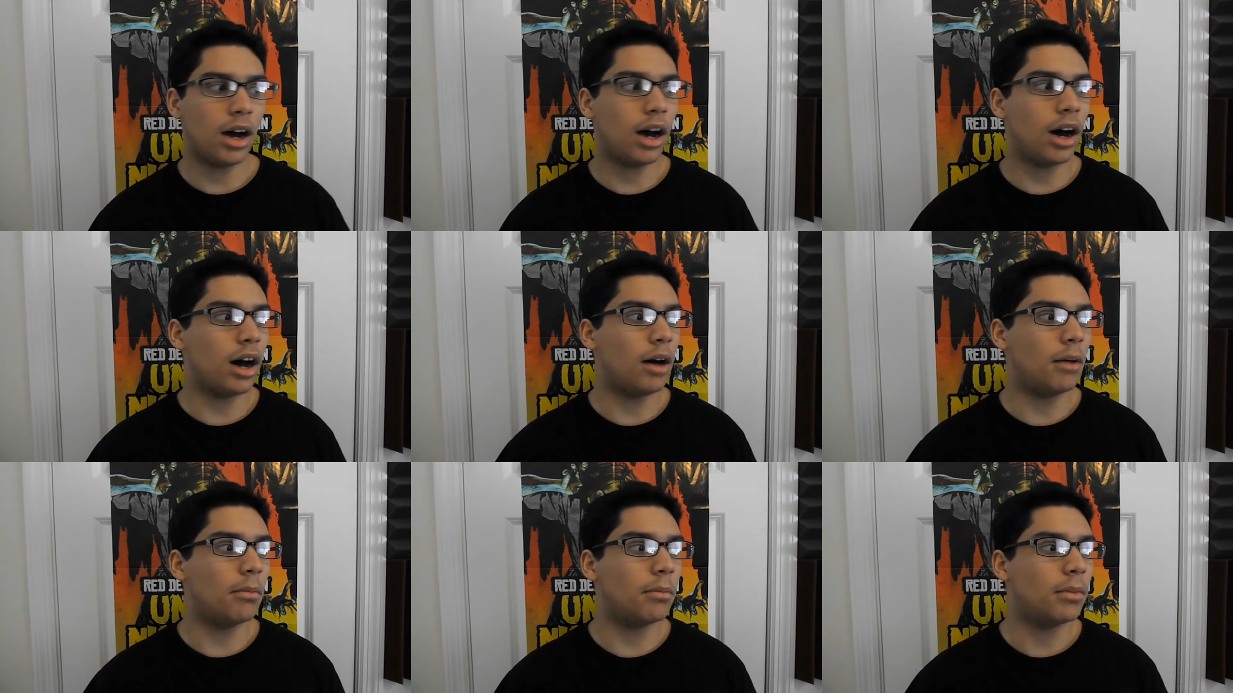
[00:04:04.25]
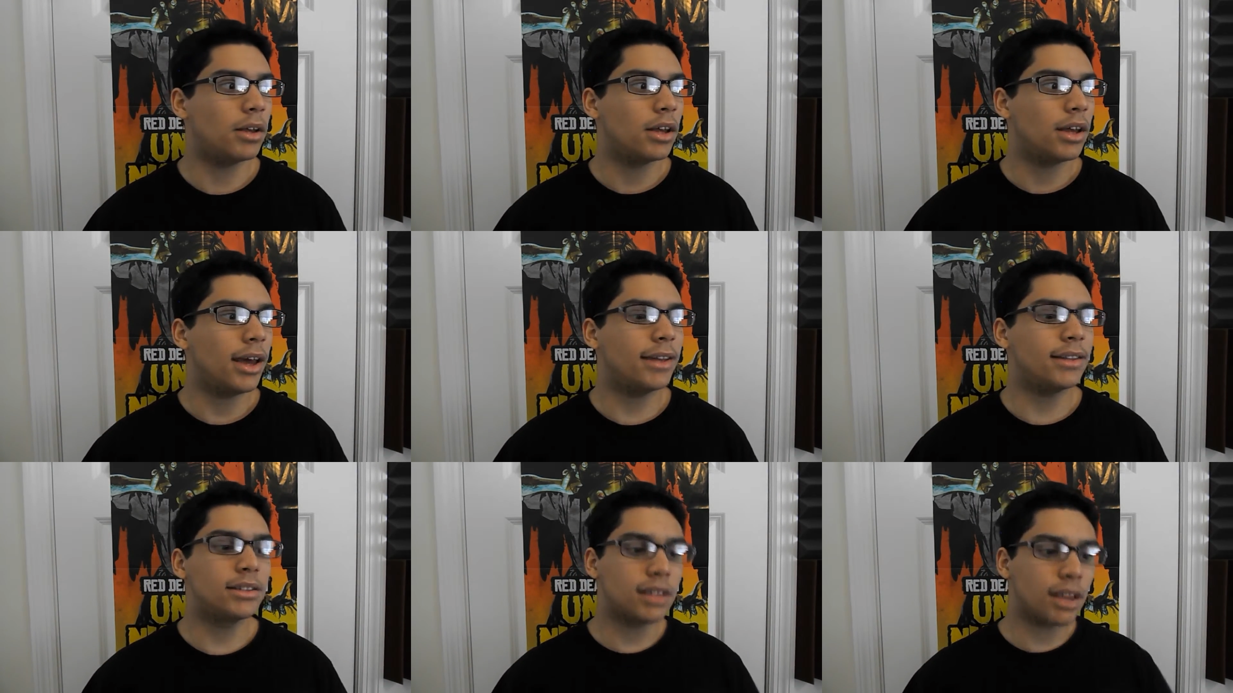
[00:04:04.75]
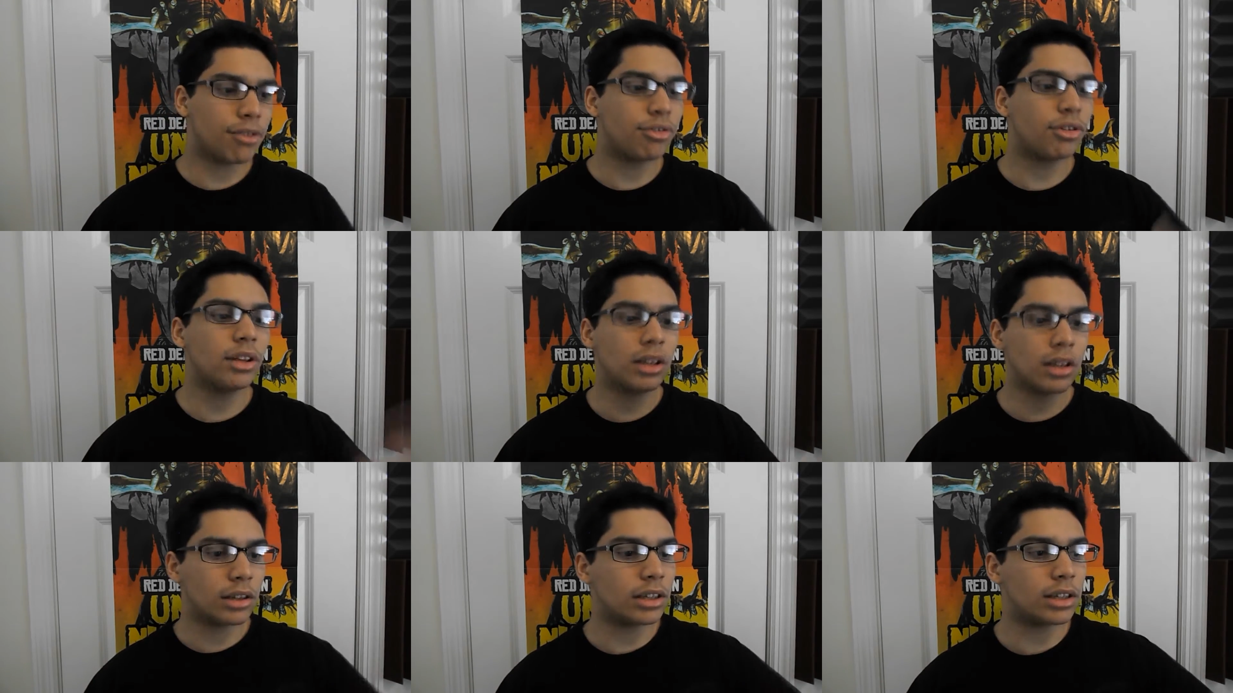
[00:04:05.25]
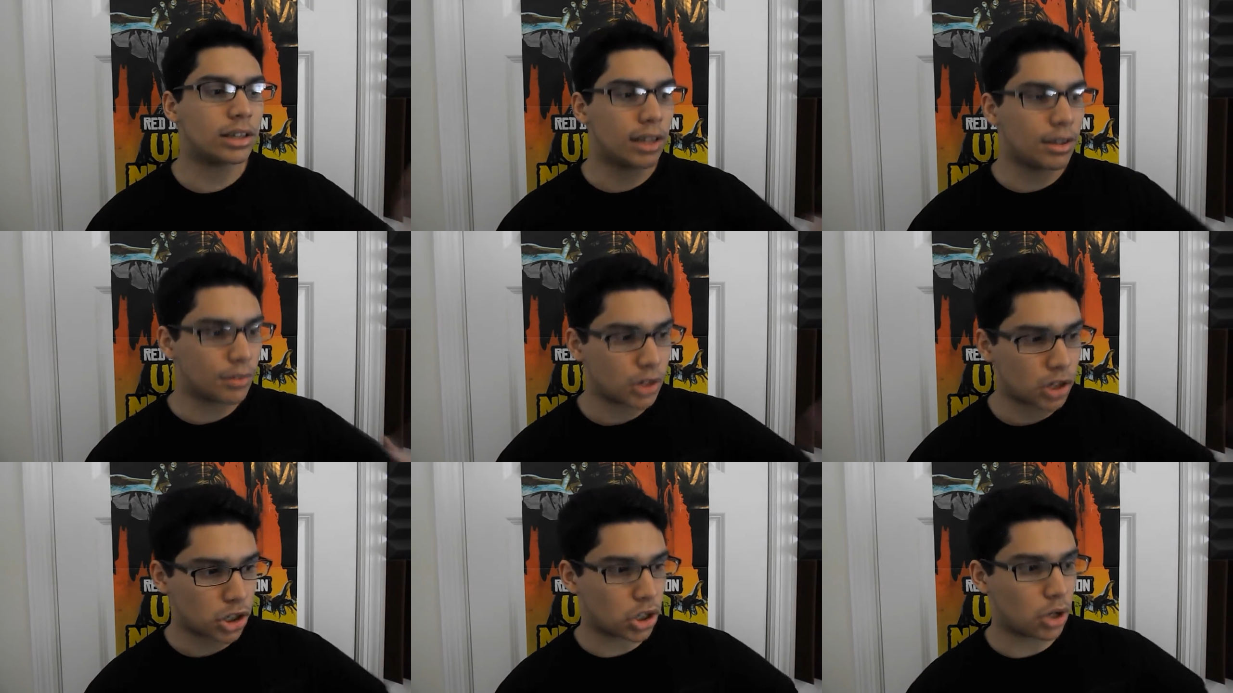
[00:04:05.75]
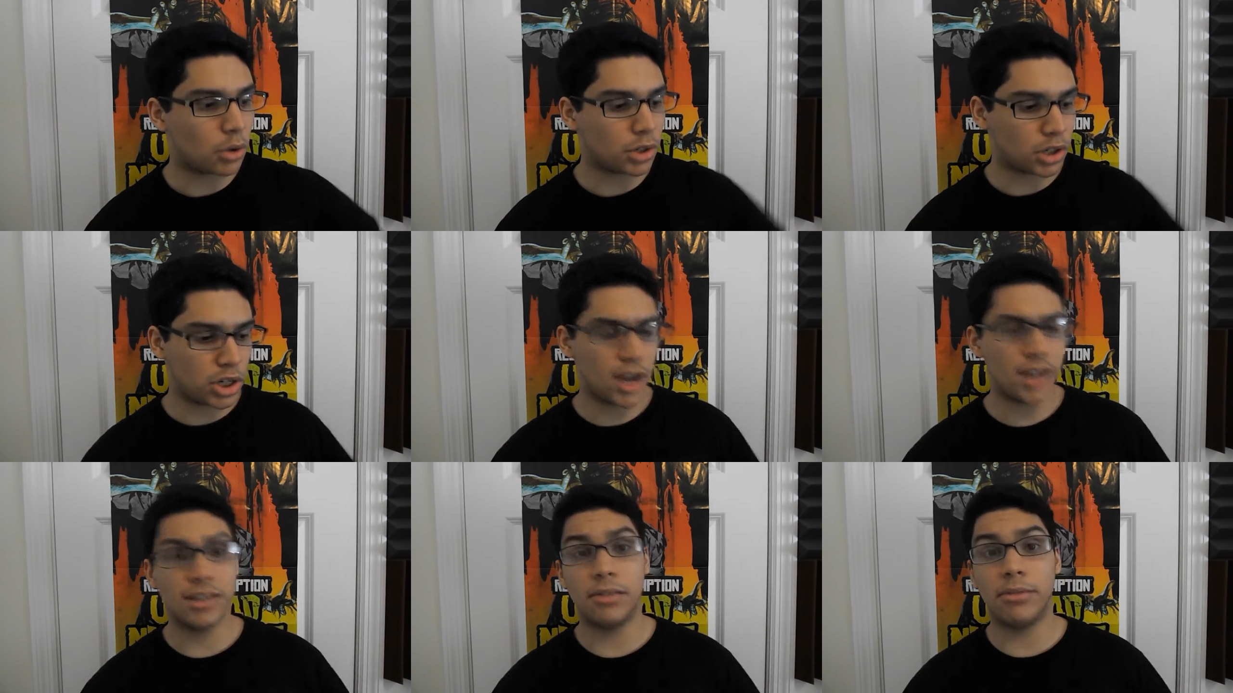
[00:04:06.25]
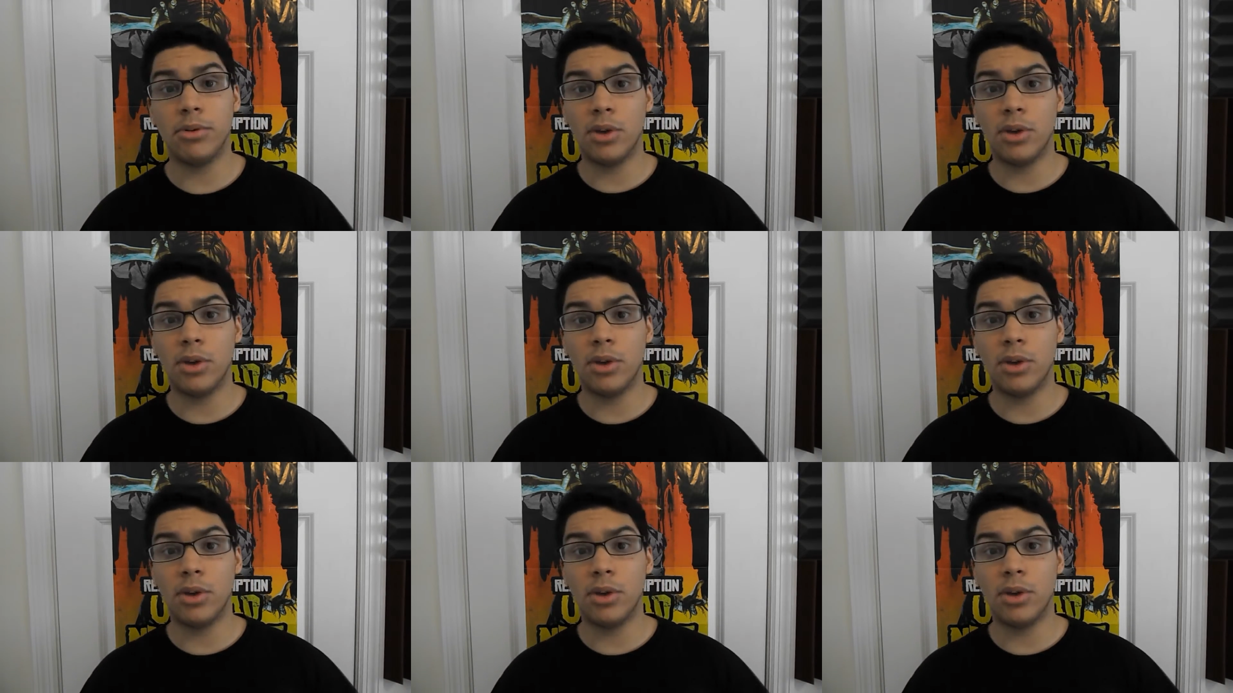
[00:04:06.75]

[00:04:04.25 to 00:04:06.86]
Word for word: Um, it's definitely good to give a show a chance.